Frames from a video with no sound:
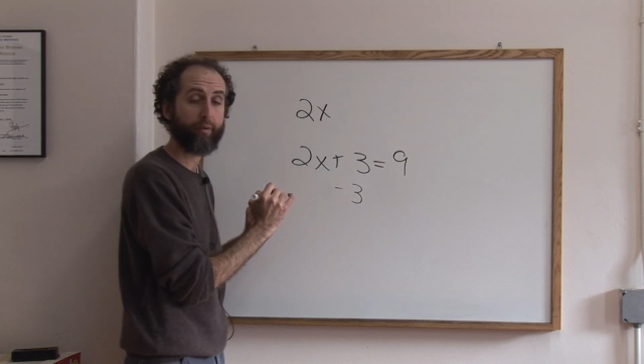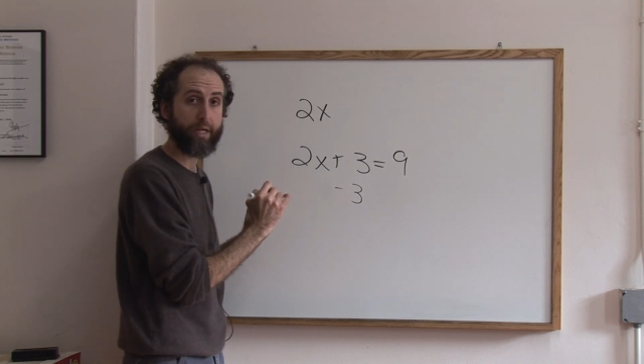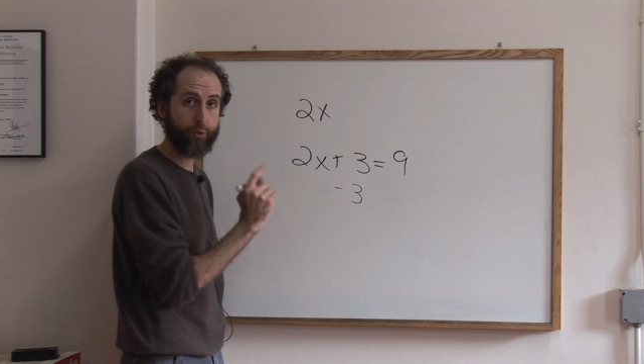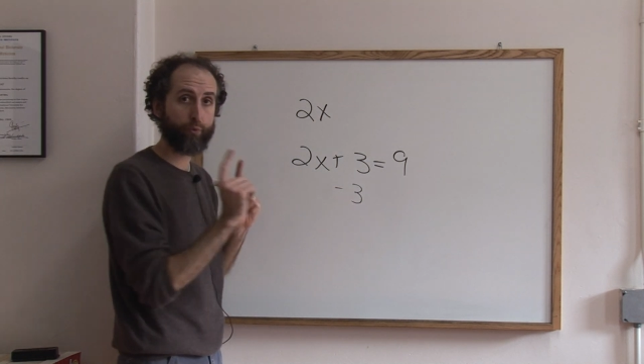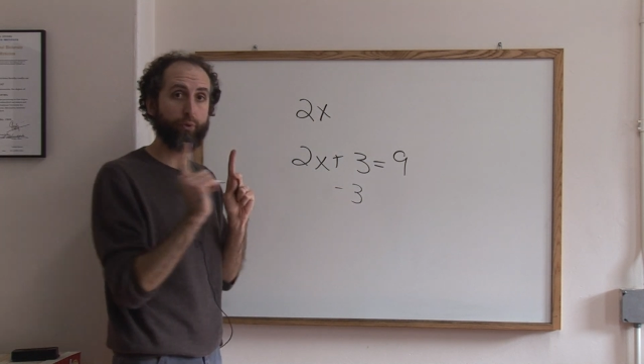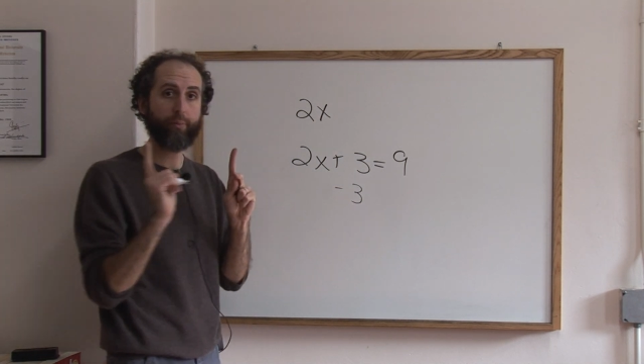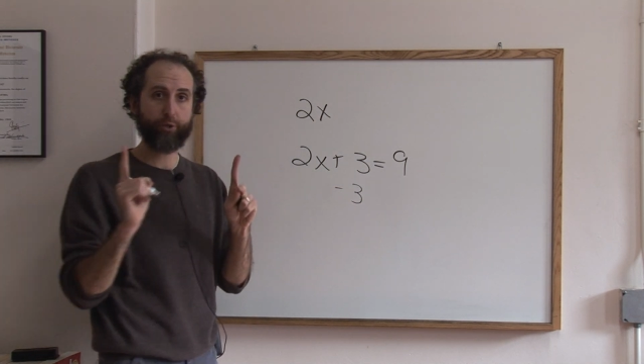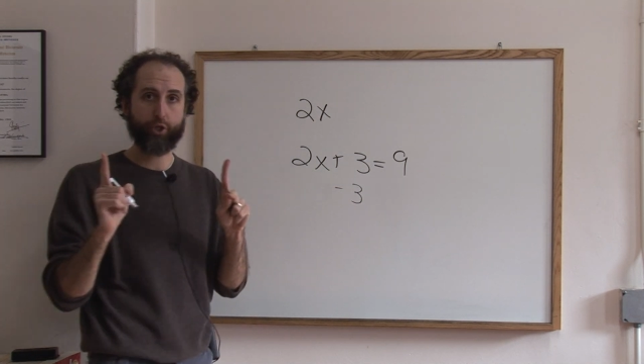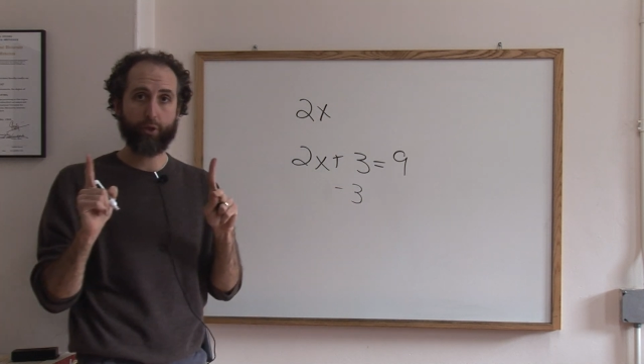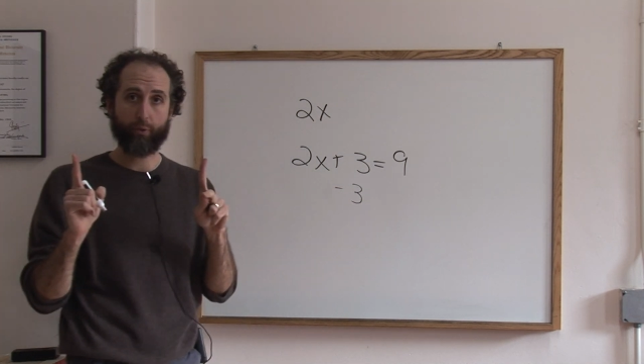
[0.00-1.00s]
That's rule number
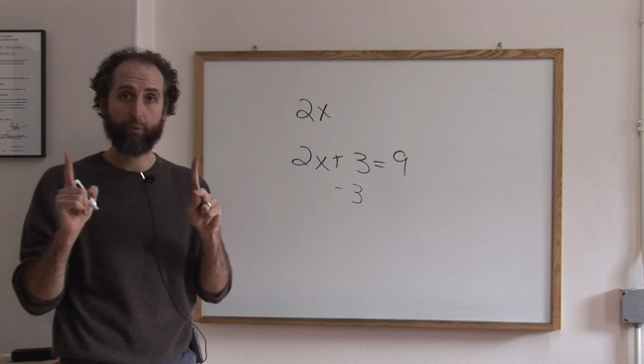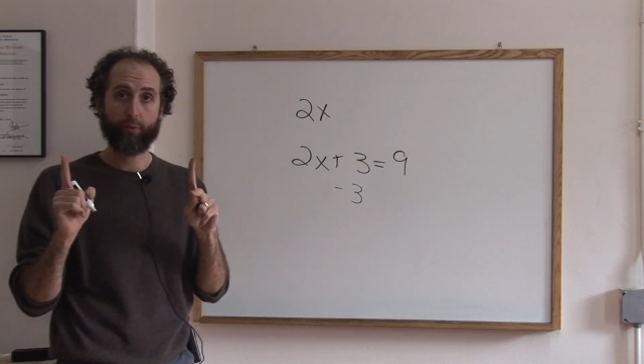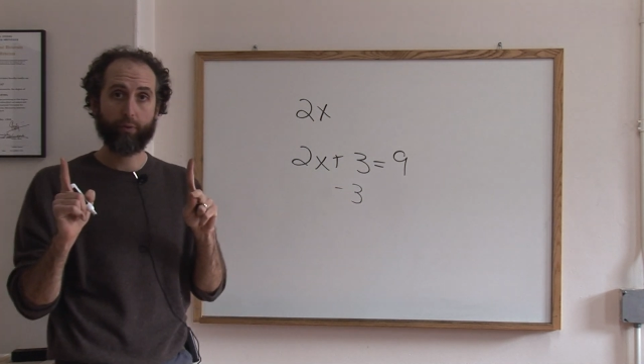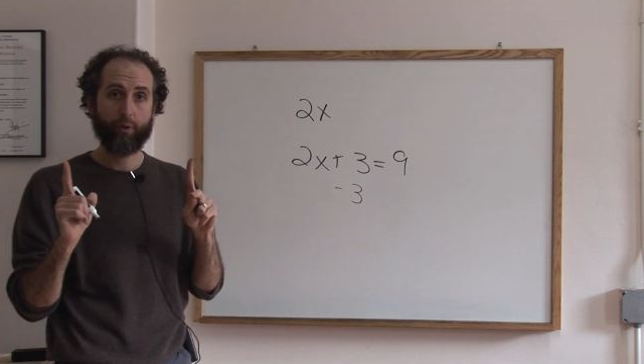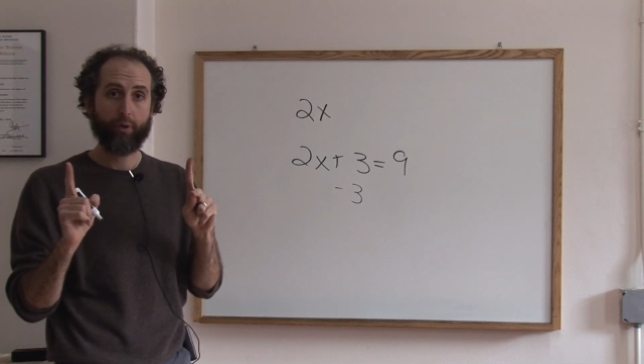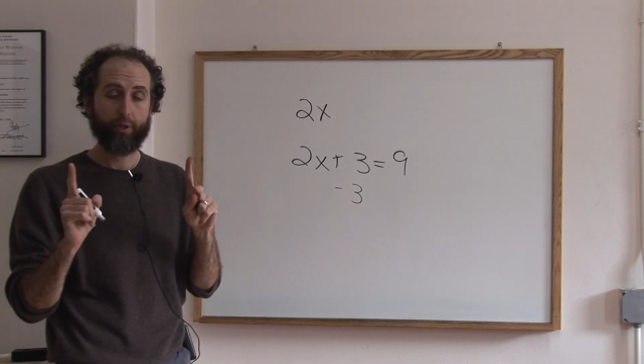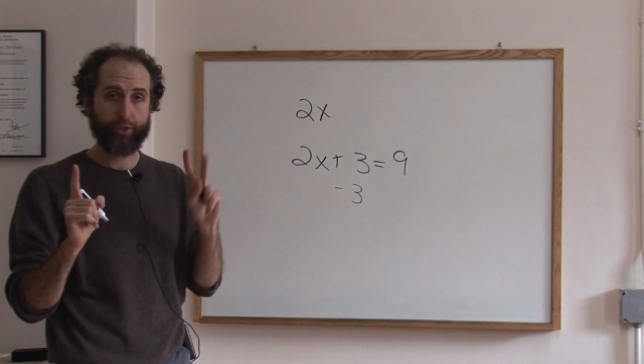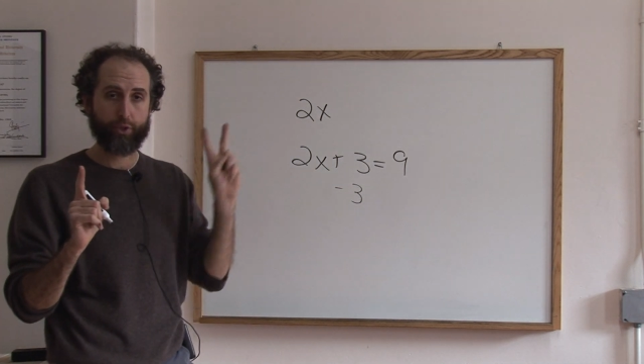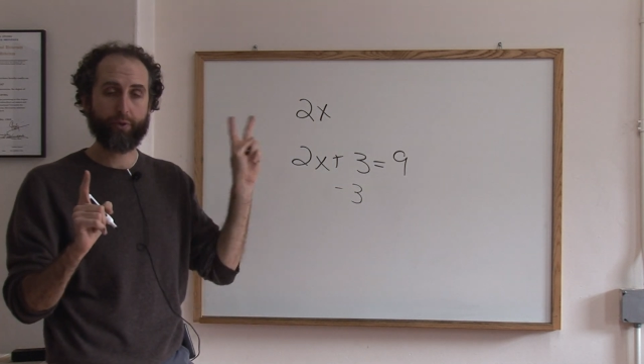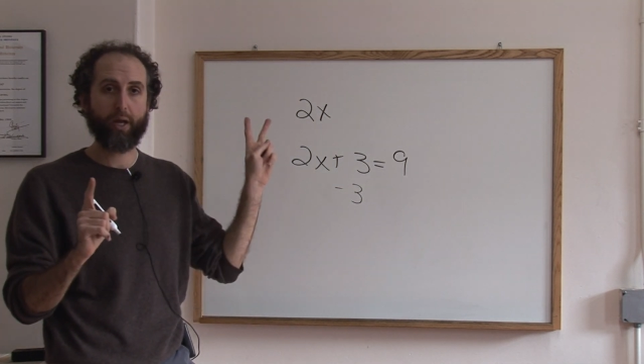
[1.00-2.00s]
2, is
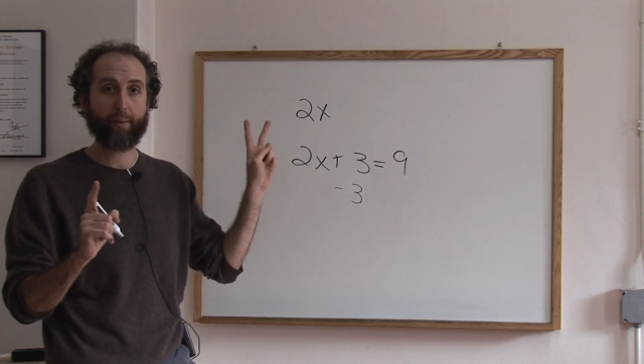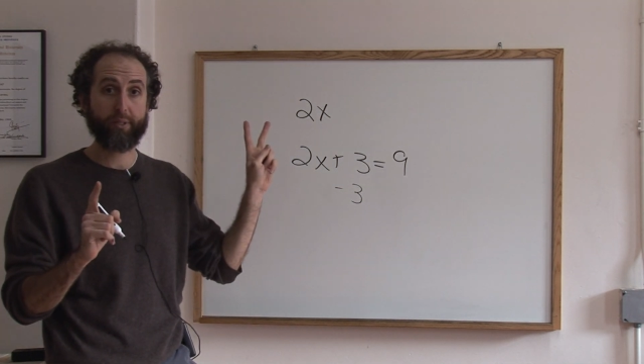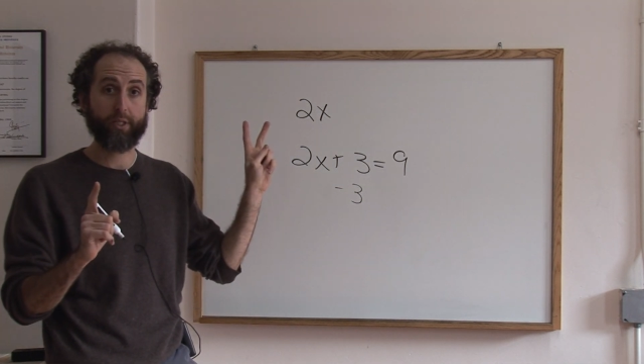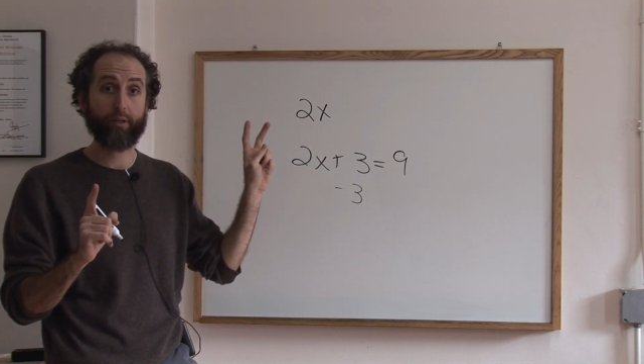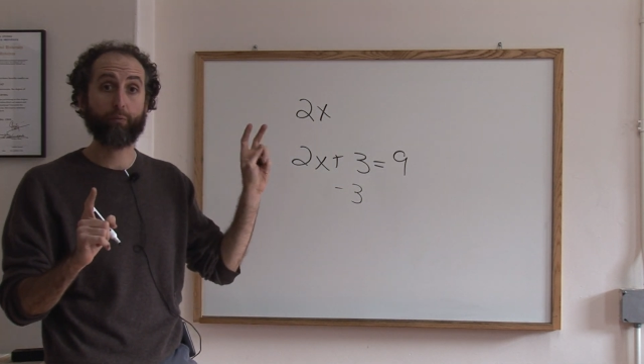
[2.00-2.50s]
do the opposite.